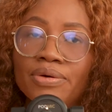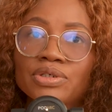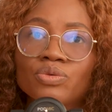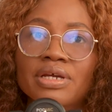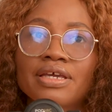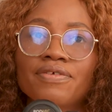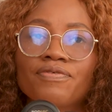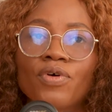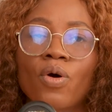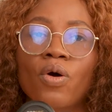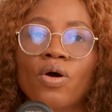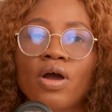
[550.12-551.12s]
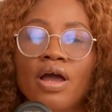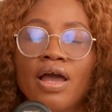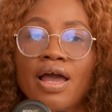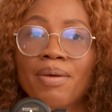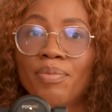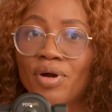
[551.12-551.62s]
I was working for
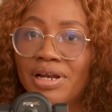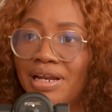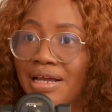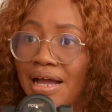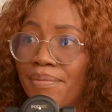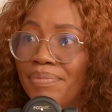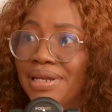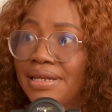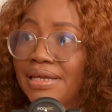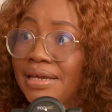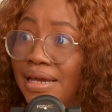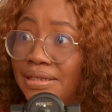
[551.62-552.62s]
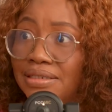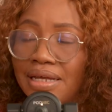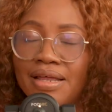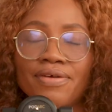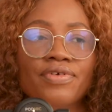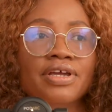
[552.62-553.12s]
a bottling company here in South
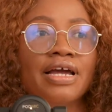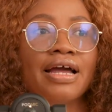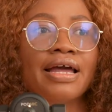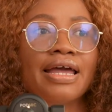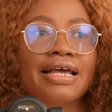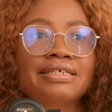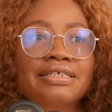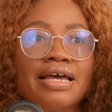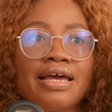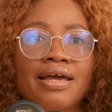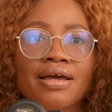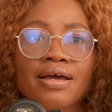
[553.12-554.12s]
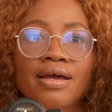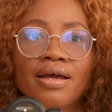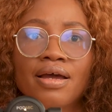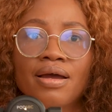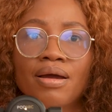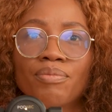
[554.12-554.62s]
Africa as a
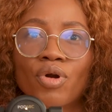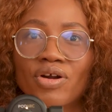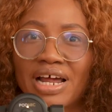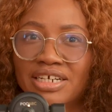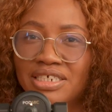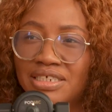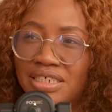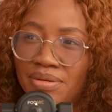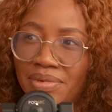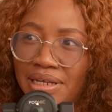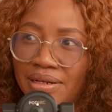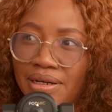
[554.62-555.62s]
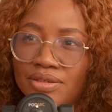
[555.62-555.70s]
production team leader.